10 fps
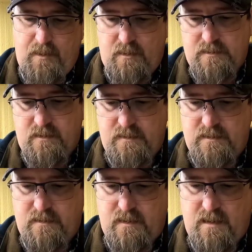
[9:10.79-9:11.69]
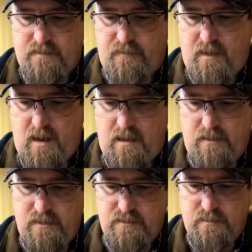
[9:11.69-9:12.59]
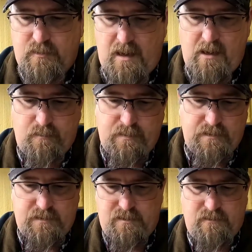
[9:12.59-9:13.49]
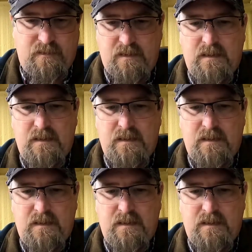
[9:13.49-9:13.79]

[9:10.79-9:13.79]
also this allows for higher usable output too.